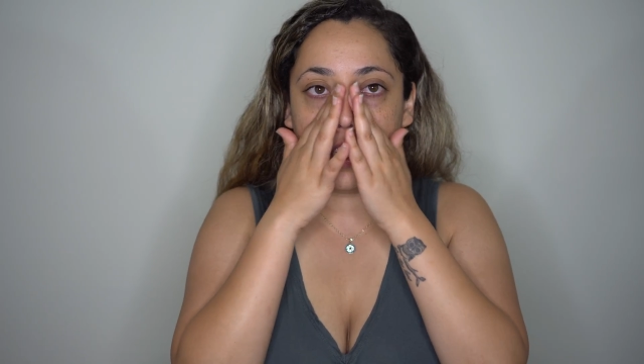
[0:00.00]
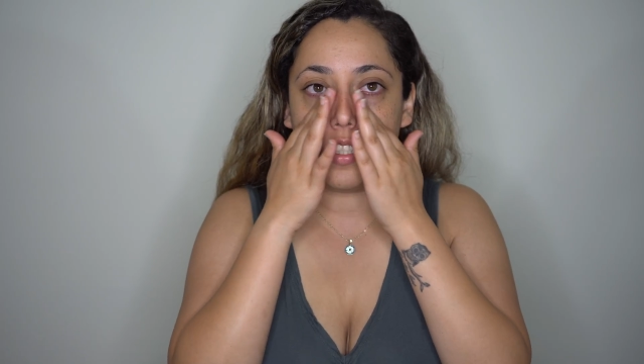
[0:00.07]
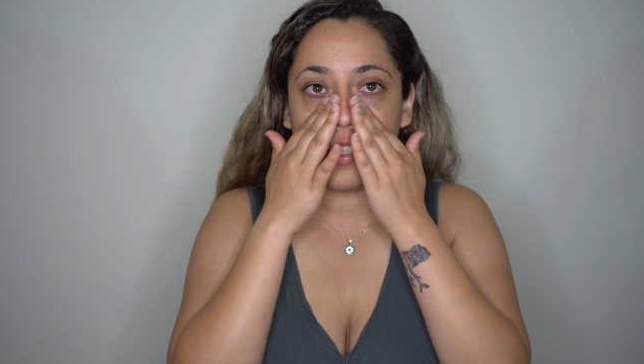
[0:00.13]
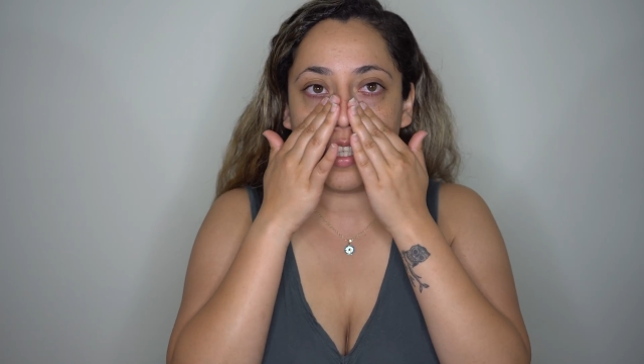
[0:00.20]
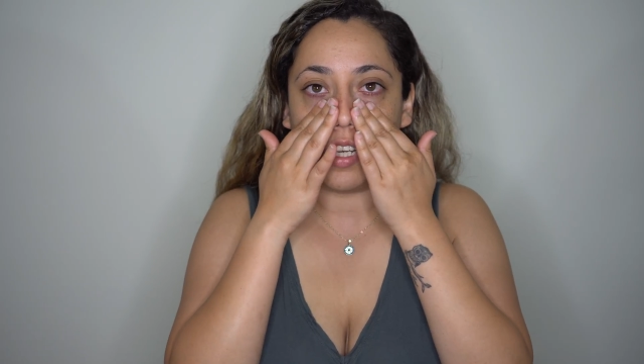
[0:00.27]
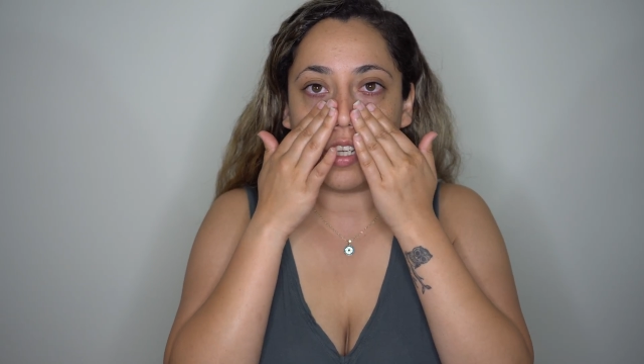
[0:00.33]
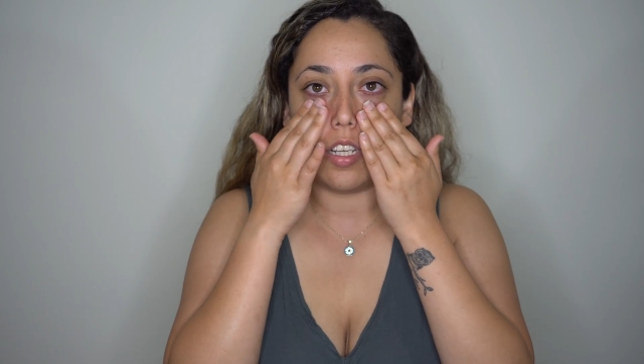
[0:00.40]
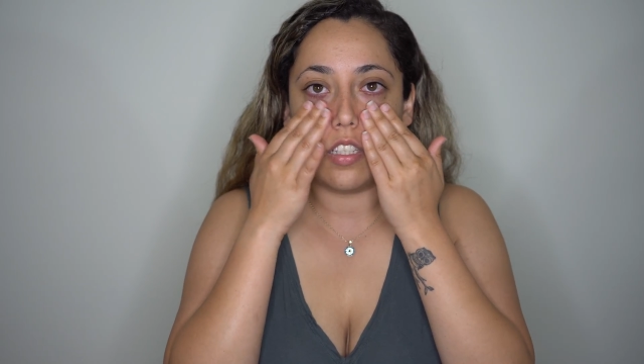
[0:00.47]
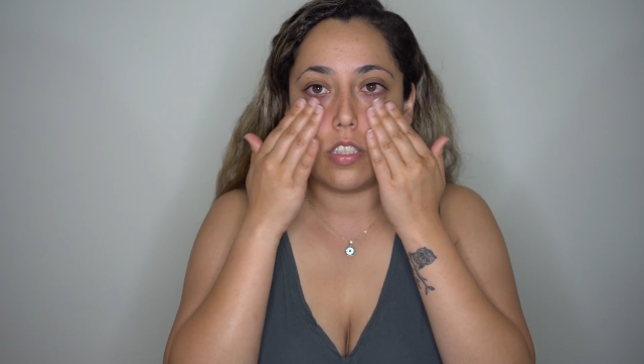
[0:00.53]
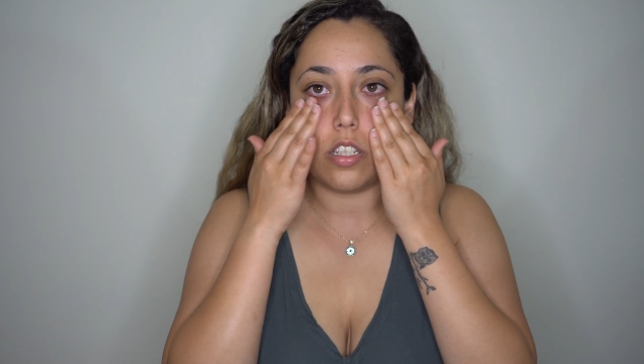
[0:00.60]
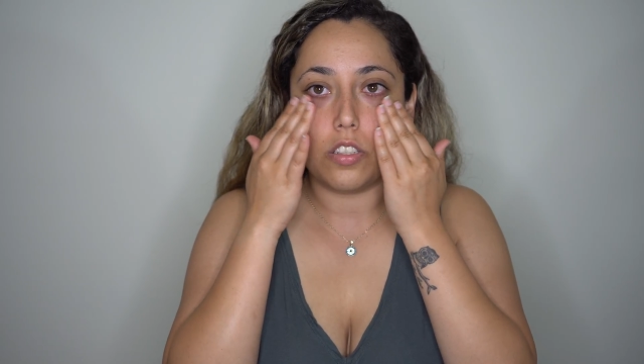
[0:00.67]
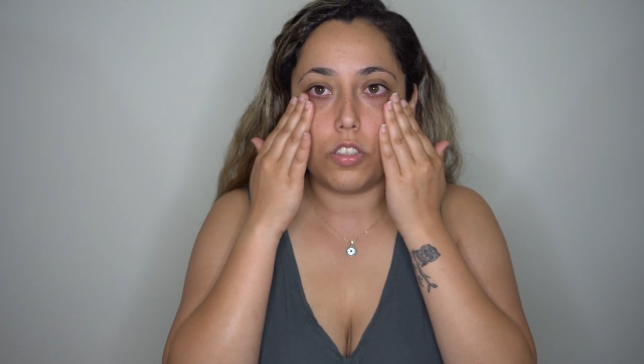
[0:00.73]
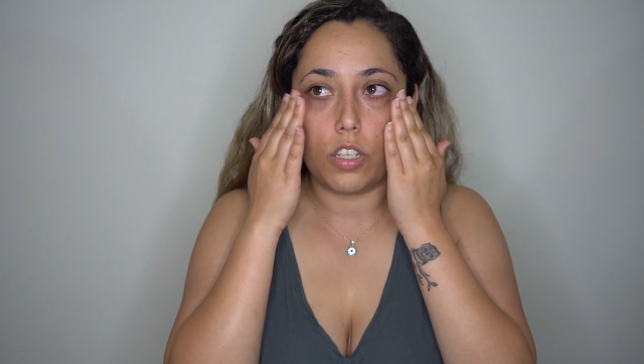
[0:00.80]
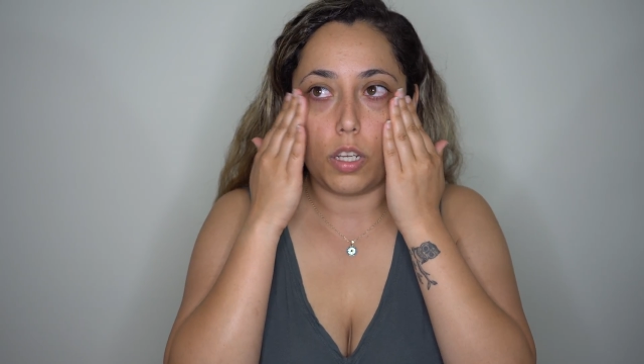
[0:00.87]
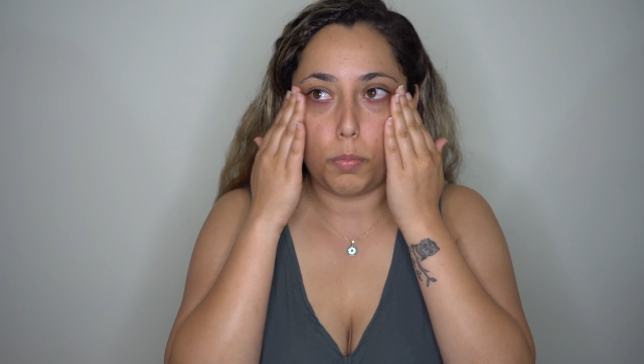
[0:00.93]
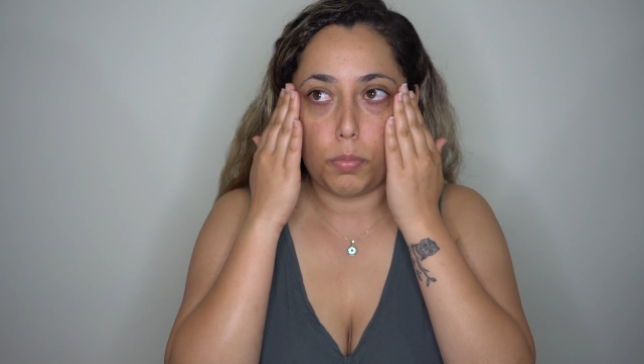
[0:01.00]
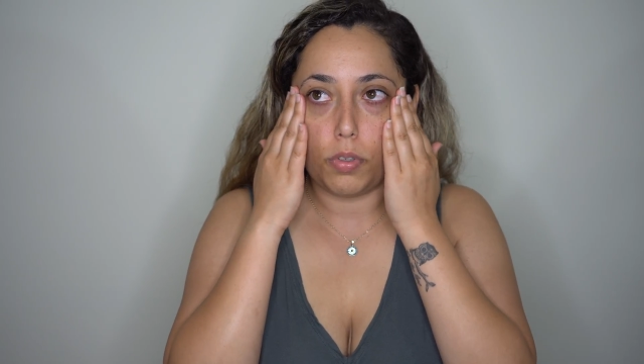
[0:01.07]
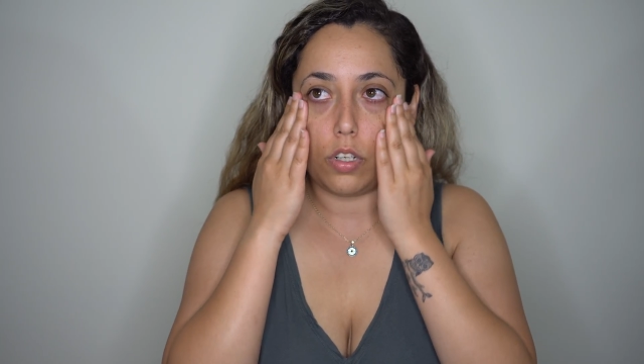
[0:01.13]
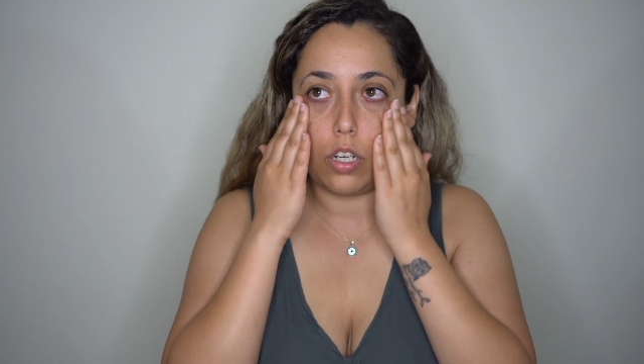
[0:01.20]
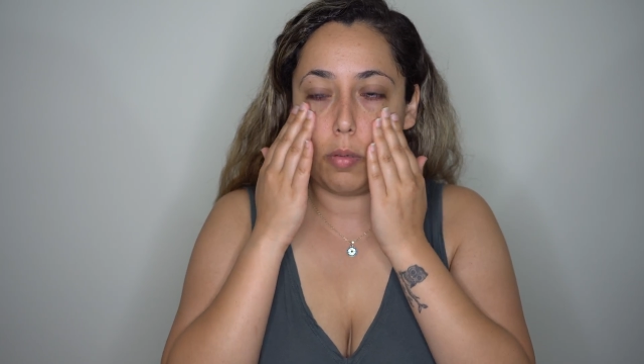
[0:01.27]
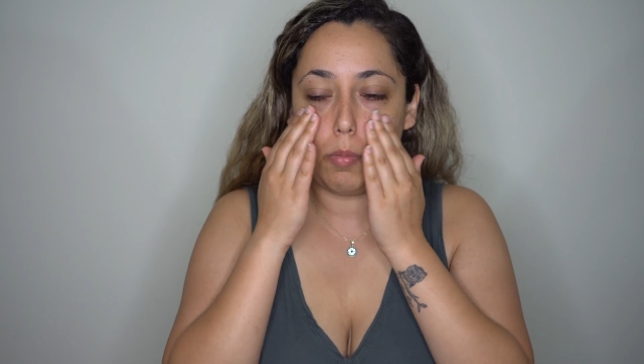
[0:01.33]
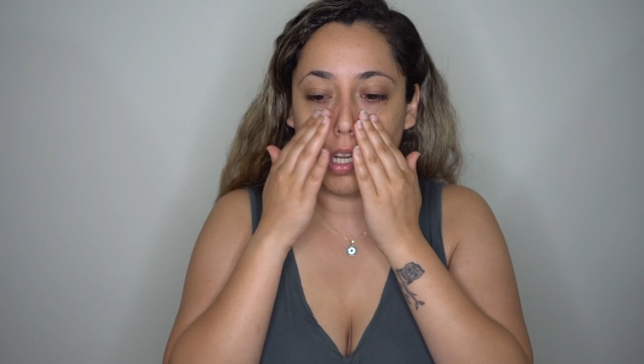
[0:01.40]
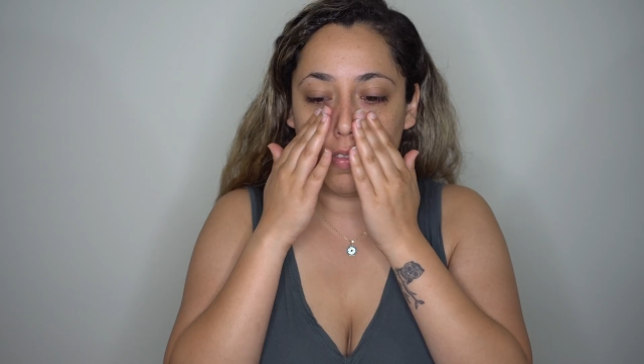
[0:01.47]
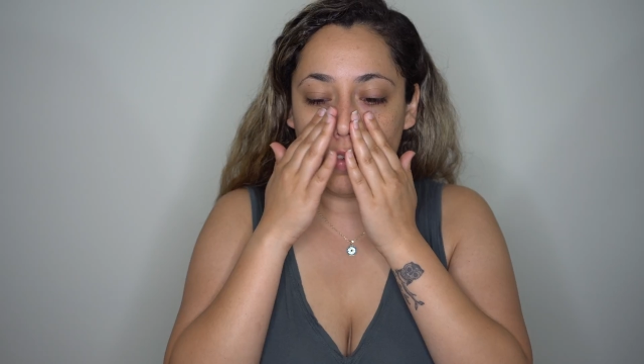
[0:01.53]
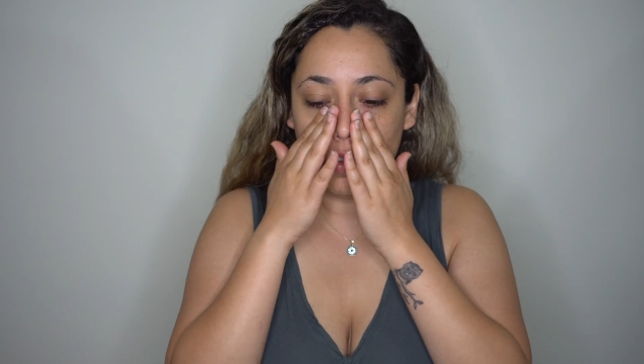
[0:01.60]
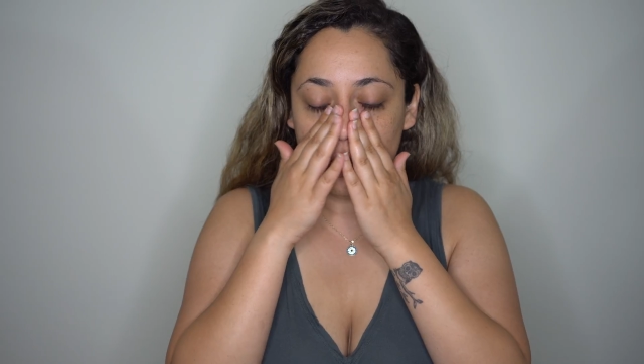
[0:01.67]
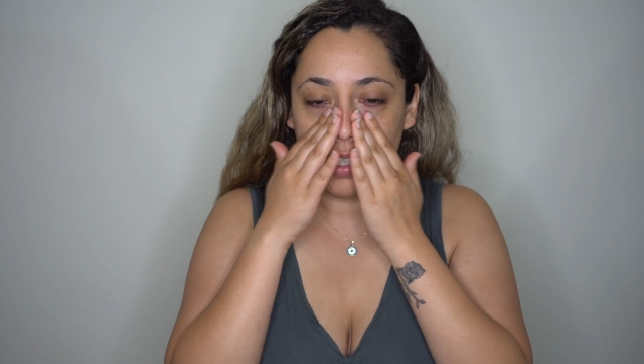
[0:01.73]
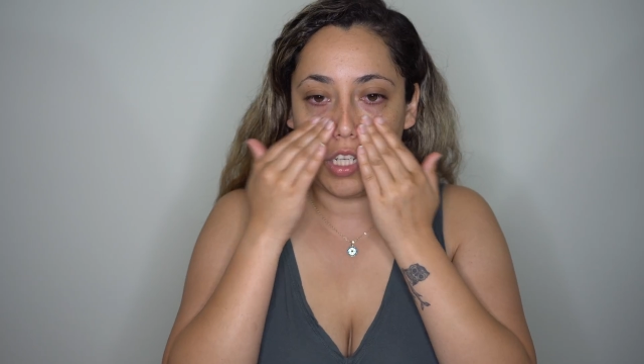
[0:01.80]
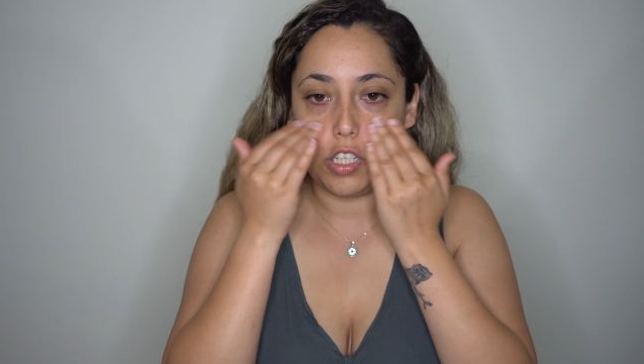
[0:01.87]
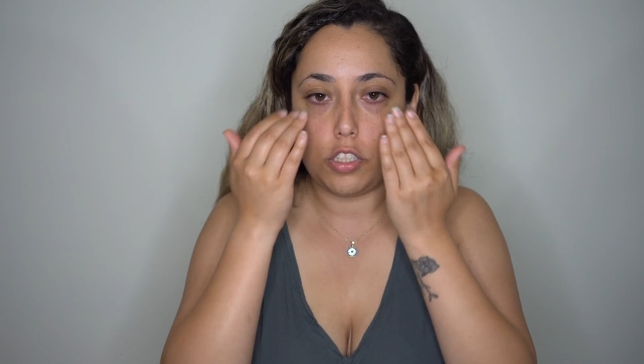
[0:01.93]
seconds until I put on my
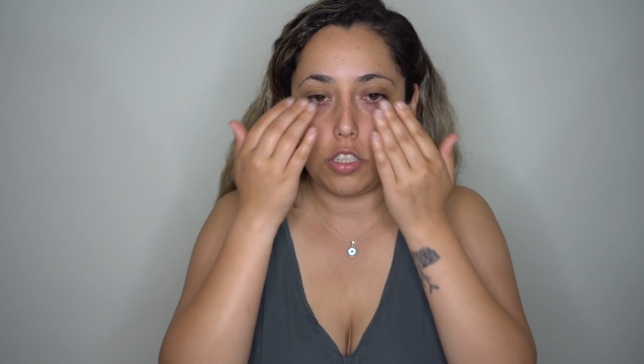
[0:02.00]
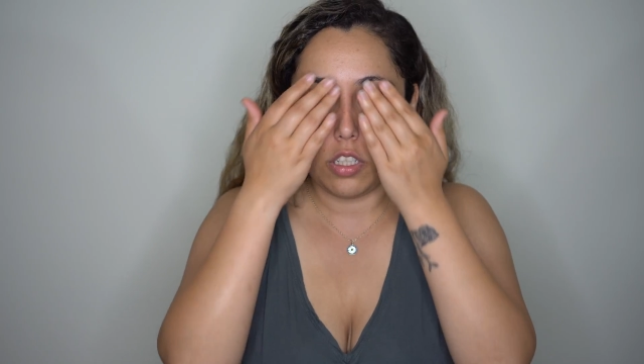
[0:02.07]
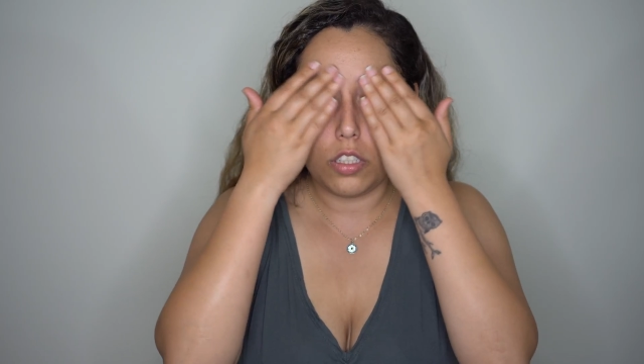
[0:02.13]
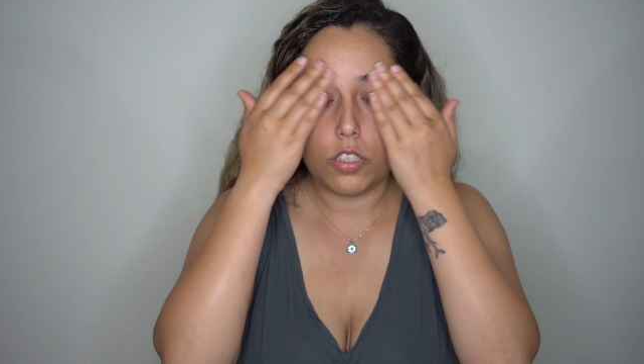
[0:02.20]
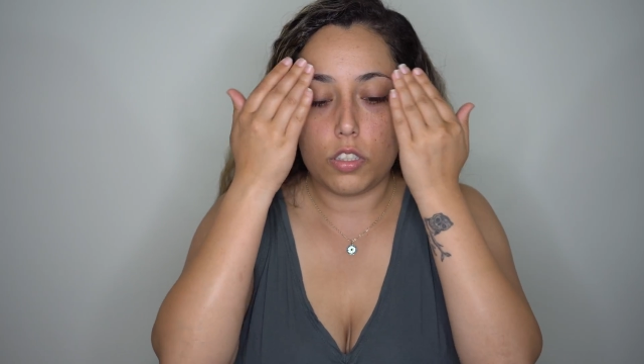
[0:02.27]
foundation.